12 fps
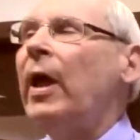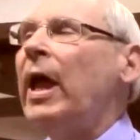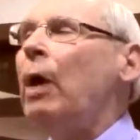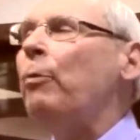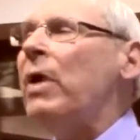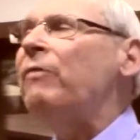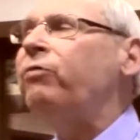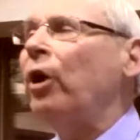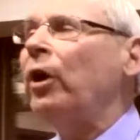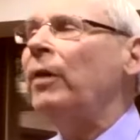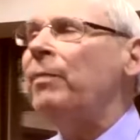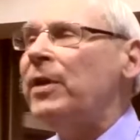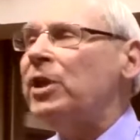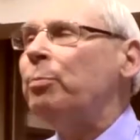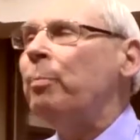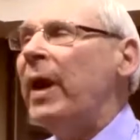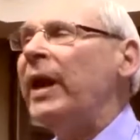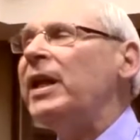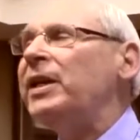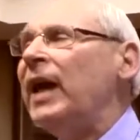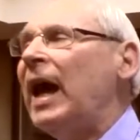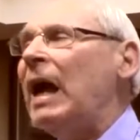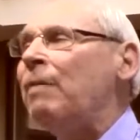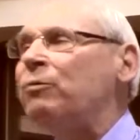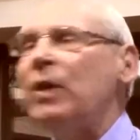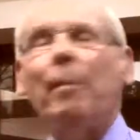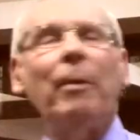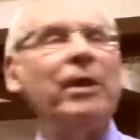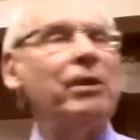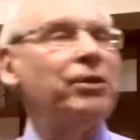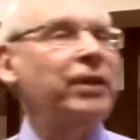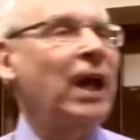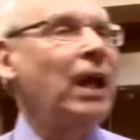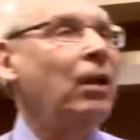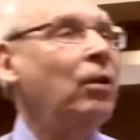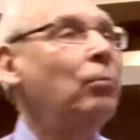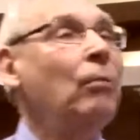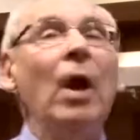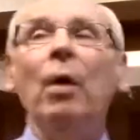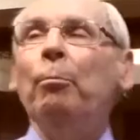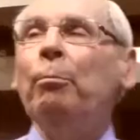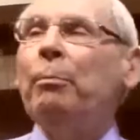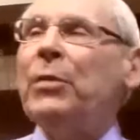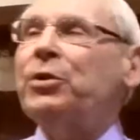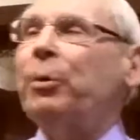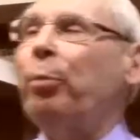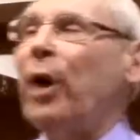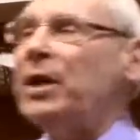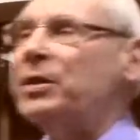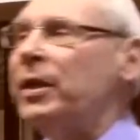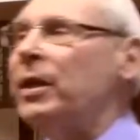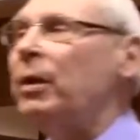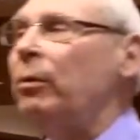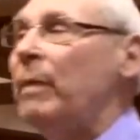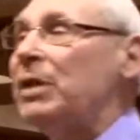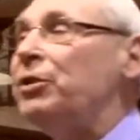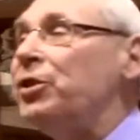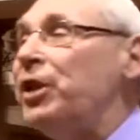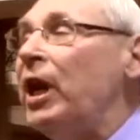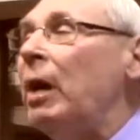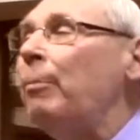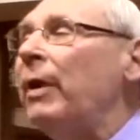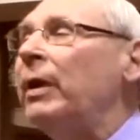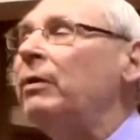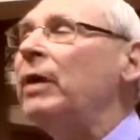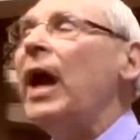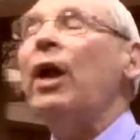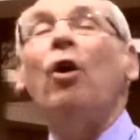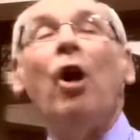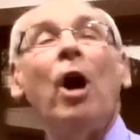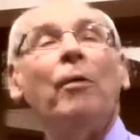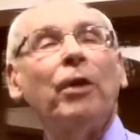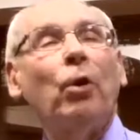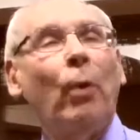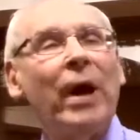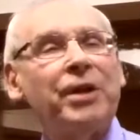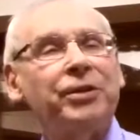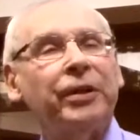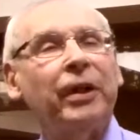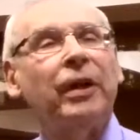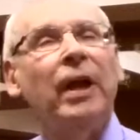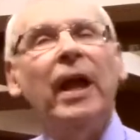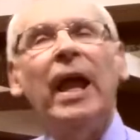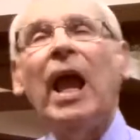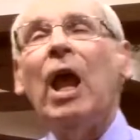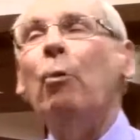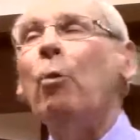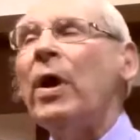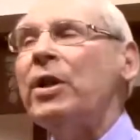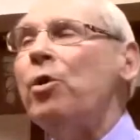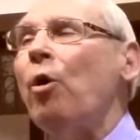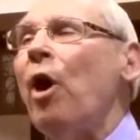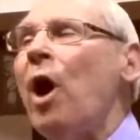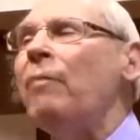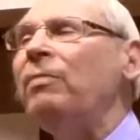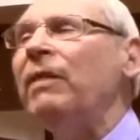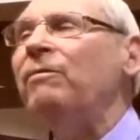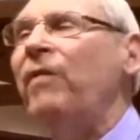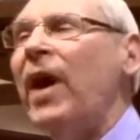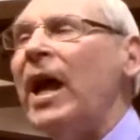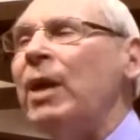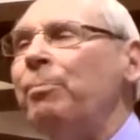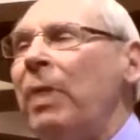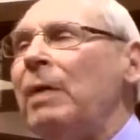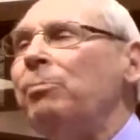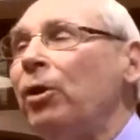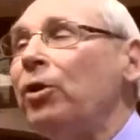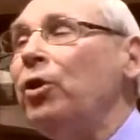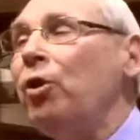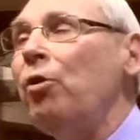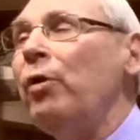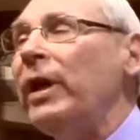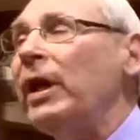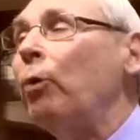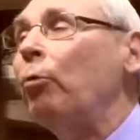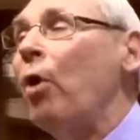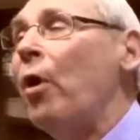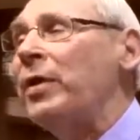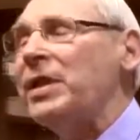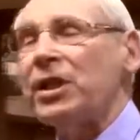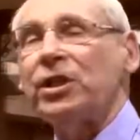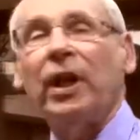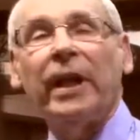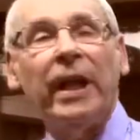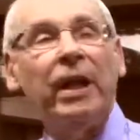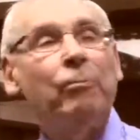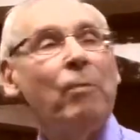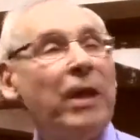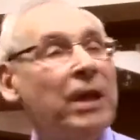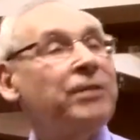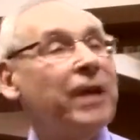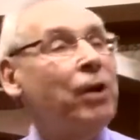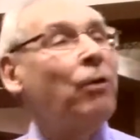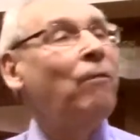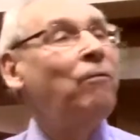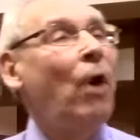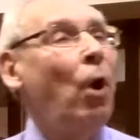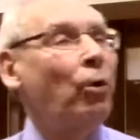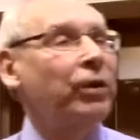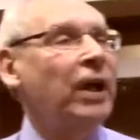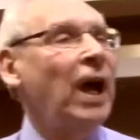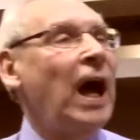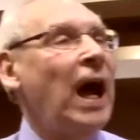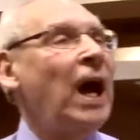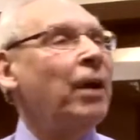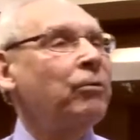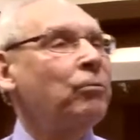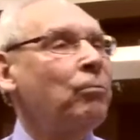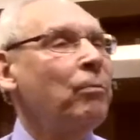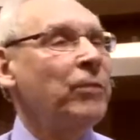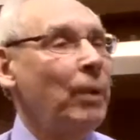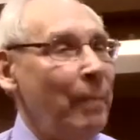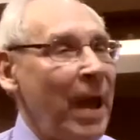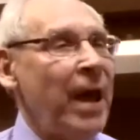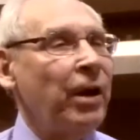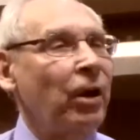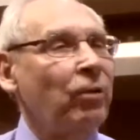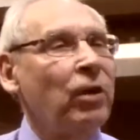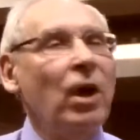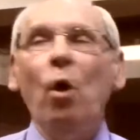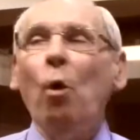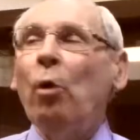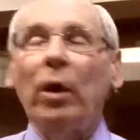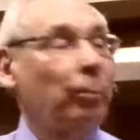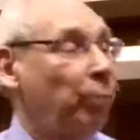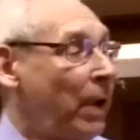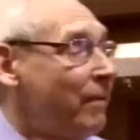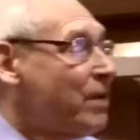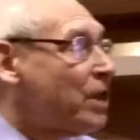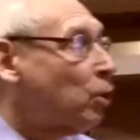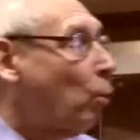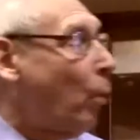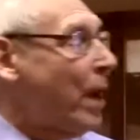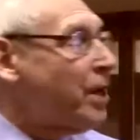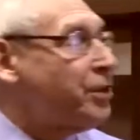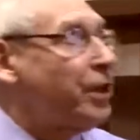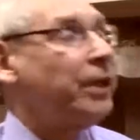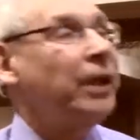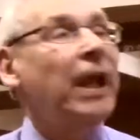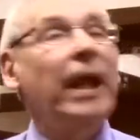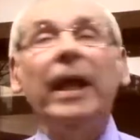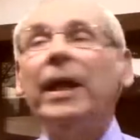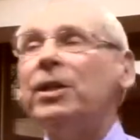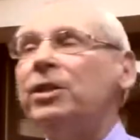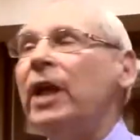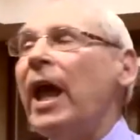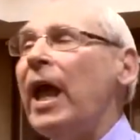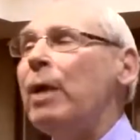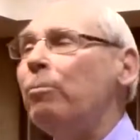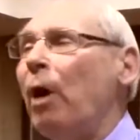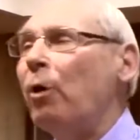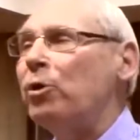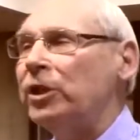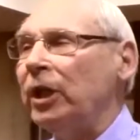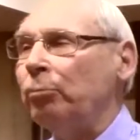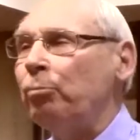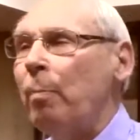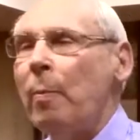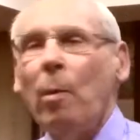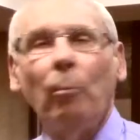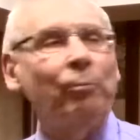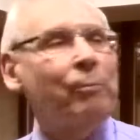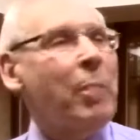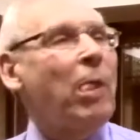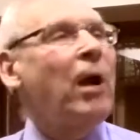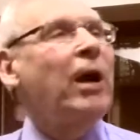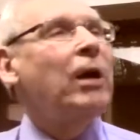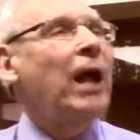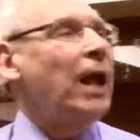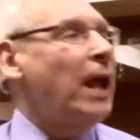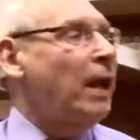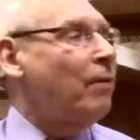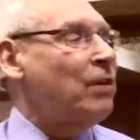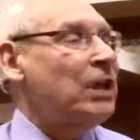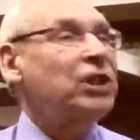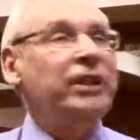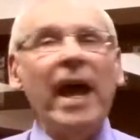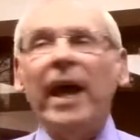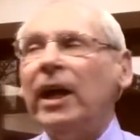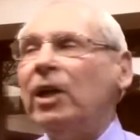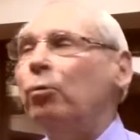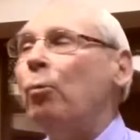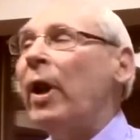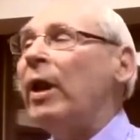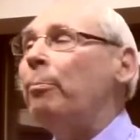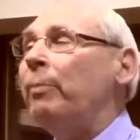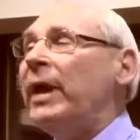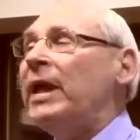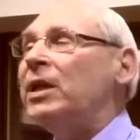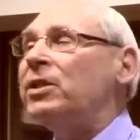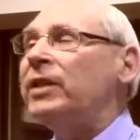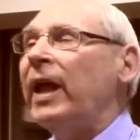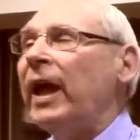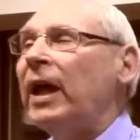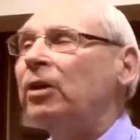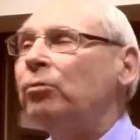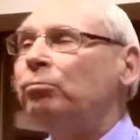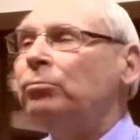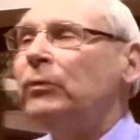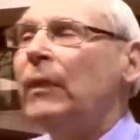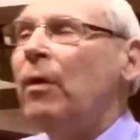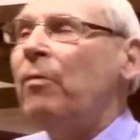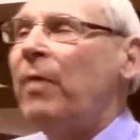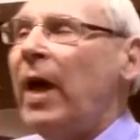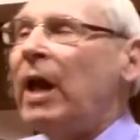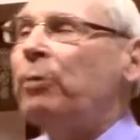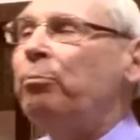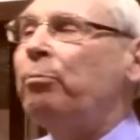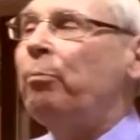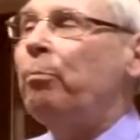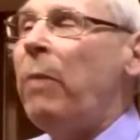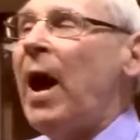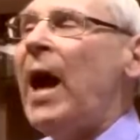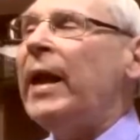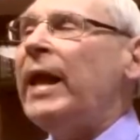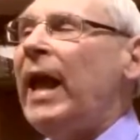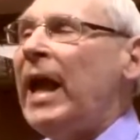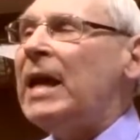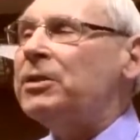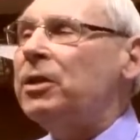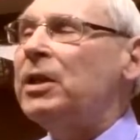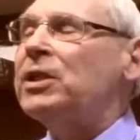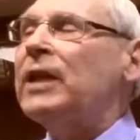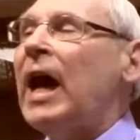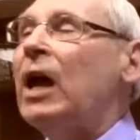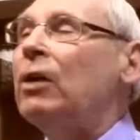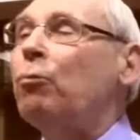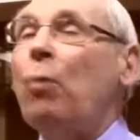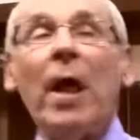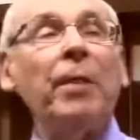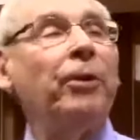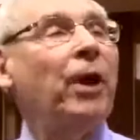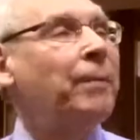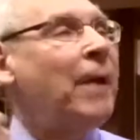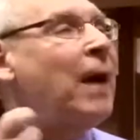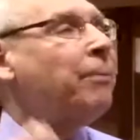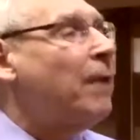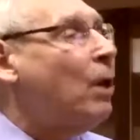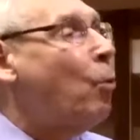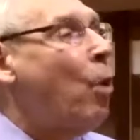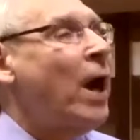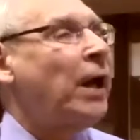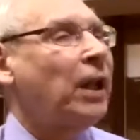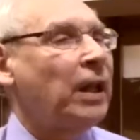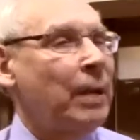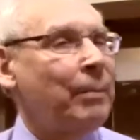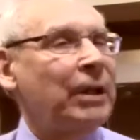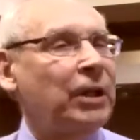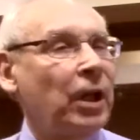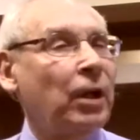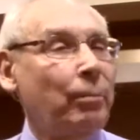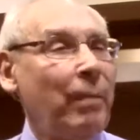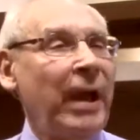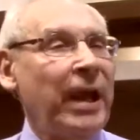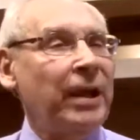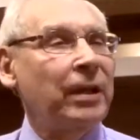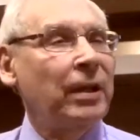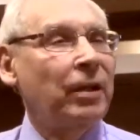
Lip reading: And we've heard this many times. Somebody will say, Mr. President or Mr. Chairman, I call the question. And what you often find people do erroneously is they will vote on the matter. Well, the previous question is a motion. And if it's second, what it means that body has to decide whether or not they want to limit the debate.